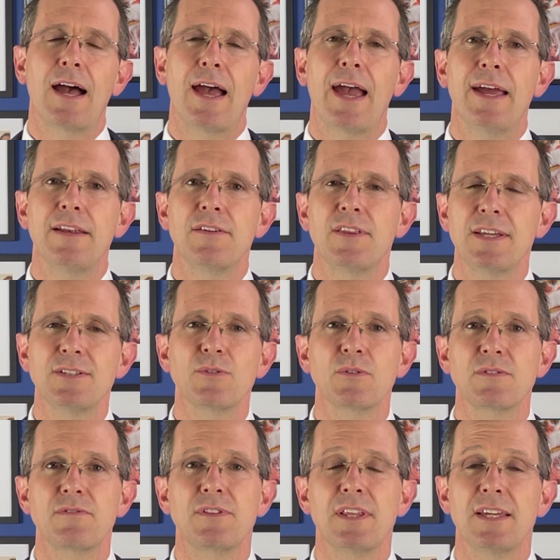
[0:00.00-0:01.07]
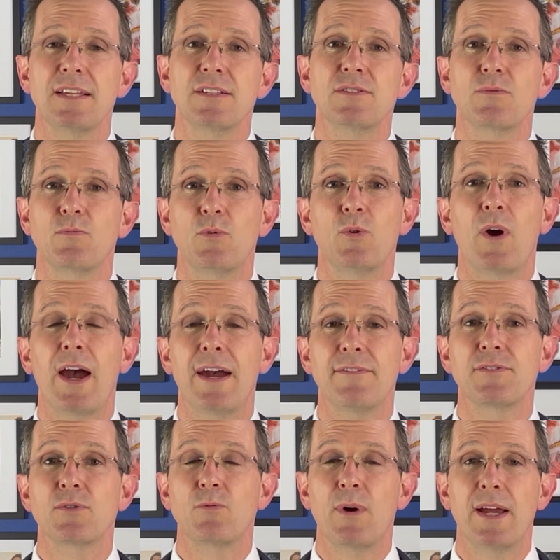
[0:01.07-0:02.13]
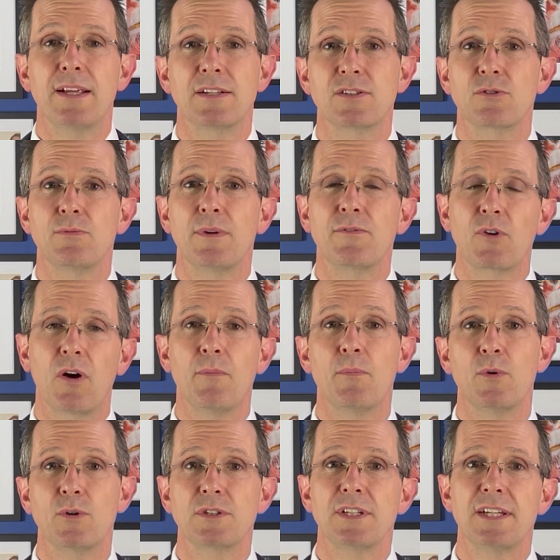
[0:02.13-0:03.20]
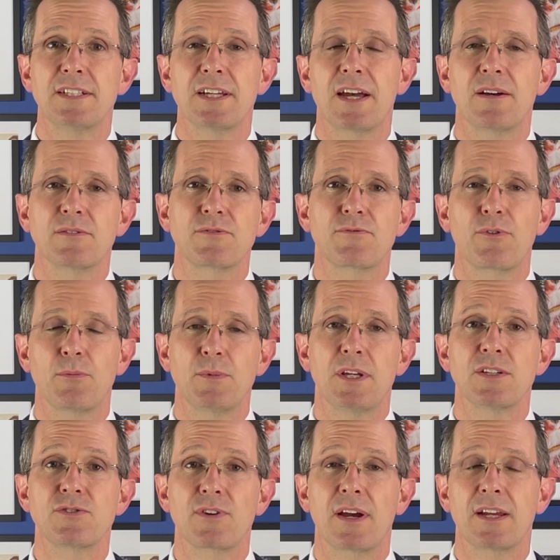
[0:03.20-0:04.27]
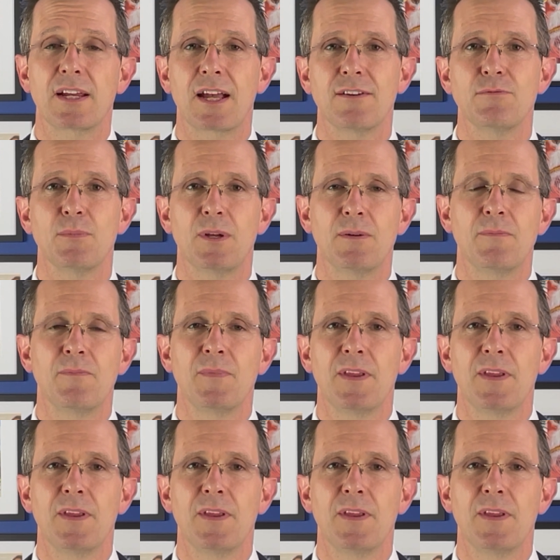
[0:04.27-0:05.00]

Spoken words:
and these sorts of things will have to wait until we've got more details from the Australian government.